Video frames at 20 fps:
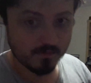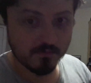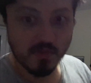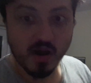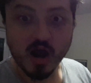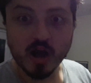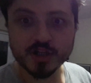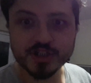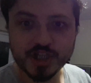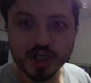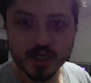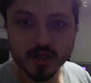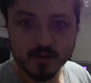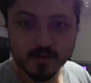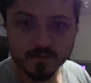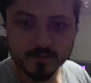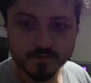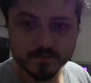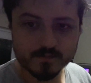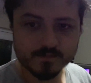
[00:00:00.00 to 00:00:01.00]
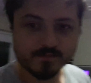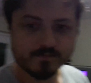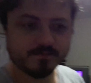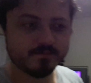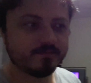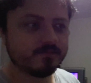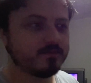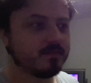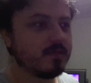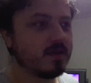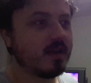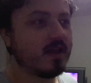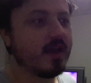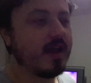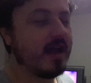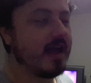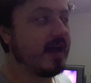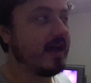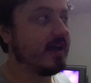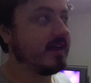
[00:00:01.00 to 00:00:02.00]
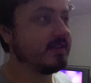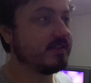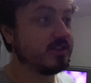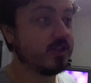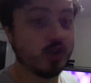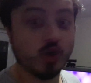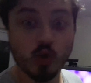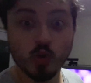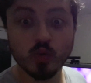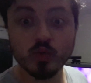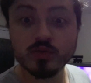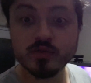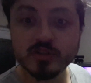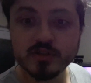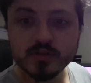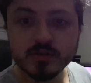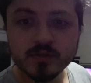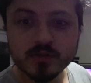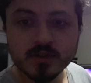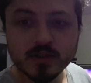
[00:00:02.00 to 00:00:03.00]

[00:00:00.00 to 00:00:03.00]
marching, has cooled,